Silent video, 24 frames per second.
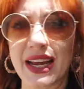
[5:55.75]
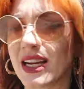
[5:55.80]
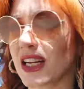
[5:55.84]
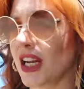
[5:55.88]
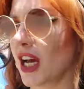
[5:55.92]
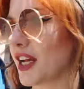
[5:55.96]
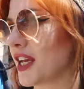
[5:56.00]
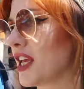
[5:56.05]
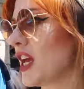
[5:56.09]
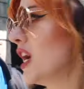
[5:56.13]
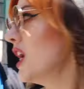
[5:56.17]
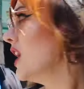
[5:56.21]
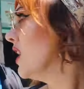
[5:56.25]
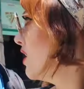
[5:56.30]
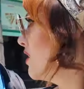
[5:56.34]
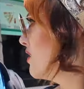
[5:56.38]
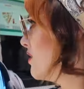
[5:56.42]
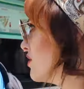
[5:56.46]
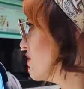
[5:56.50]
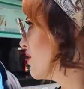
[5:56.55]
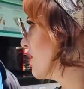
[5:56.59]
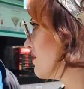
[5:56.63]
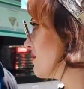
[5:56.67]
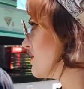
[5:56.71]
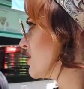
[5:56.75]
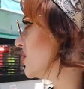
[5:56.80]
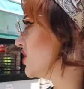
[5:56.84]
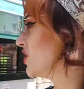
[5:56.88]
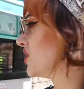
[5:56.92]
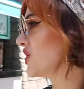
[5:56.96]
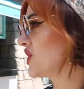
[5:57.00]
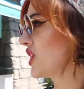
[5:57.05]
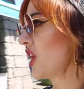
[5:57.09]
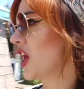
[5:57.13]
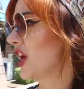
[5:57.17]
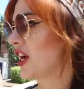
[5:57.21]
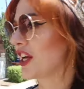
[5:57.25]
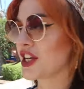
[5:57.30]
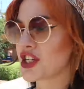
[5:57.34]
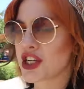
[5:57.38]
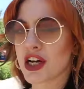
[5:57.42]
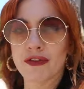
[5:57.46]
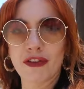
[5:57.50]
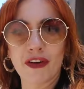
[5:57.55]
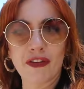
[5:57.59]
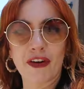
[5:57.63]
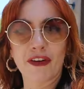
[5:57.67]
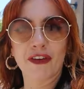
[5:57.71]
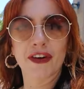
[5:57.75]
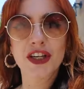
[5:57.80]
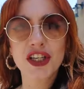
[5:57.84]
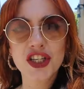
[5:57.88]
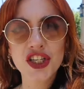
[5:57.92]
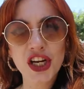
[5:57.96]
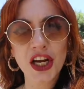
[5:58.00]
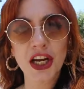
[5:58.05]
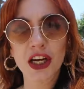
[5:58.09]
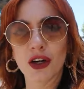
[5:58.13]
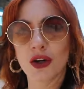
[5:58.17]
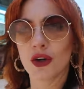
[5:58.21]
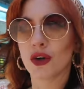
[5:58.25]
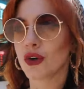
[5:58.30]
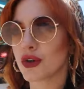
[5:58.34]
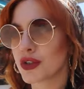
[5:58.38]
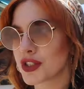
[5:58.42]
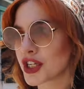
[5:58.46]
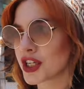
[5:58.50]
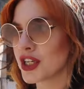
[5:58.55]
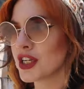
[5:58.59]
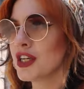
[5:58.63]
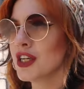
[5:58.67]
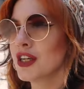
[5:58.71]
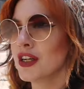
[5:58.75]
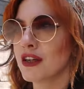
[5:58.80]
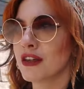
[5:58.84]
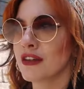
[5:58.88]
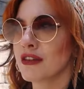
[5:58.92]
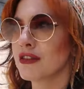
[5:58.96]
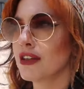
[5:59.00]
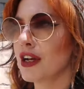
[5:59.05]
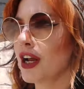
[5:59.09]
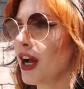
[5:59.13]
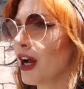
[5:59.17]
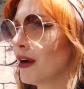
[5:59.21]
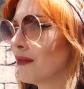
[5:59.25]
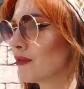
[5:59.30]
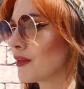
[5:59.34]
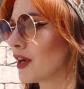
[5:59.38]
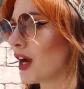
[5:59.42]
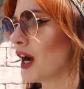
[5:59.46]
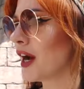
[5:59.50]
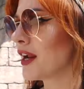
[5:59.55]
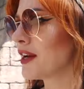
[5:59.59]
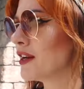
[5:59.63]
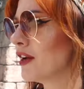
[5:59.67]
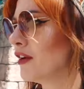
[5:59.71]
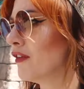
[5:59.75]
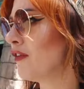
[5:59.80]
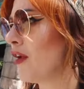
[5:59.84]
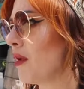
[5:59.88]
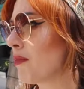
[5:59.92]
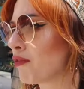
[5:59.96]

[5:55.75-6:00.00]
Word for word: it. Like the, the Turkish have a very chilled um, kind of